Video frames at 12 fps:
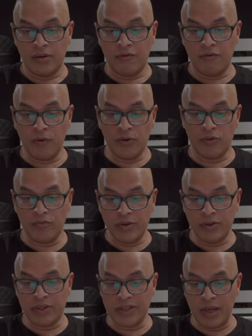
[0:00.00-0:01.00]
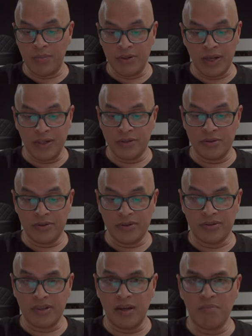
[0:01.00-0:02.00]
four rear stabilizers.